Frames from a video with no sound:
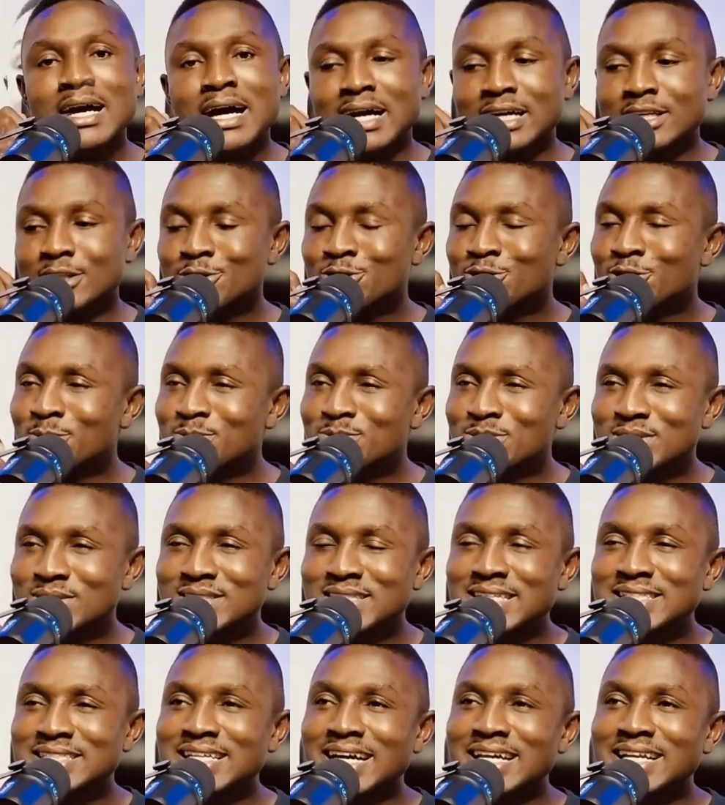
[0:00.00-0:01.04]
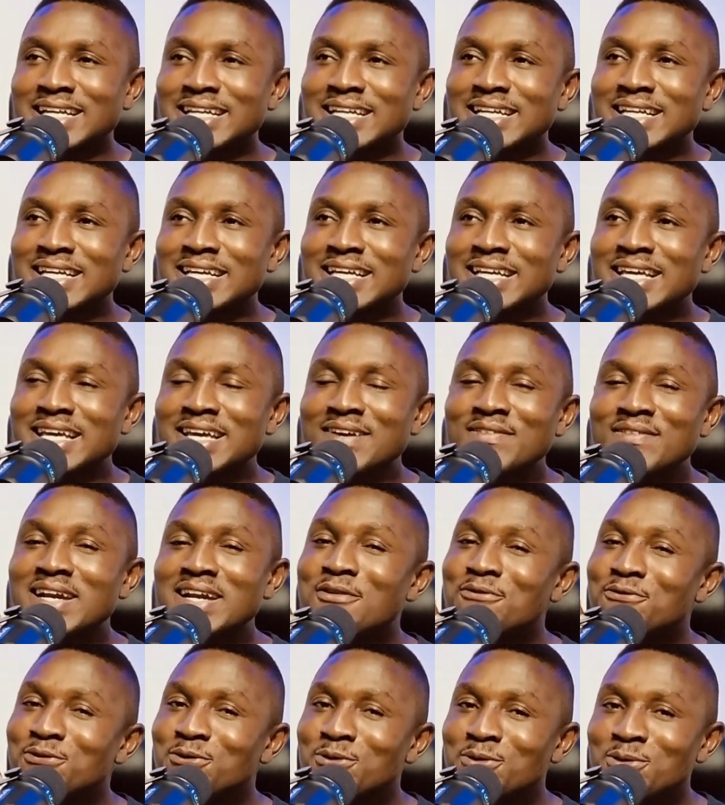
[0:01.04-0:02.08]
And the scripture says that even
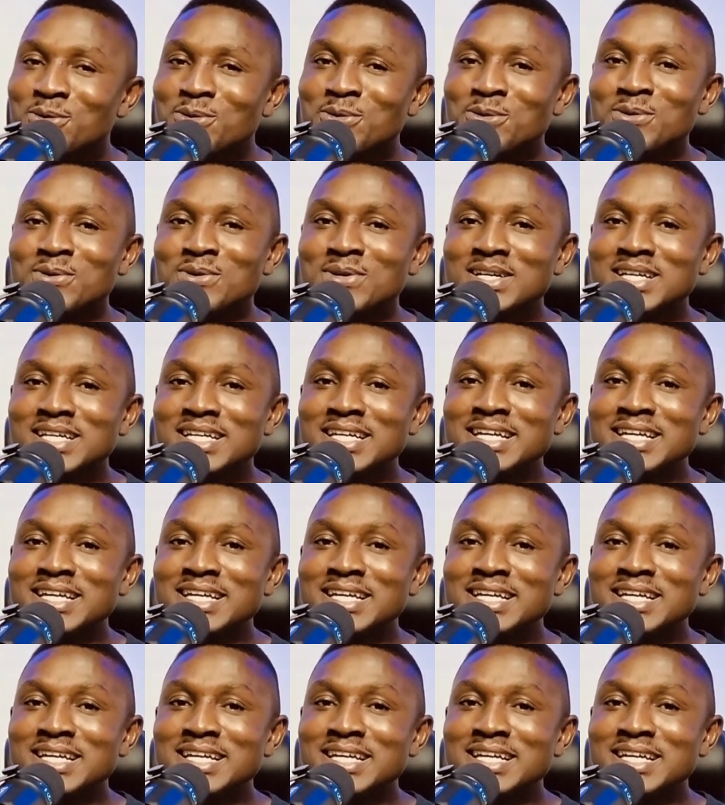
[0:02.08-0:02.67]
a fool,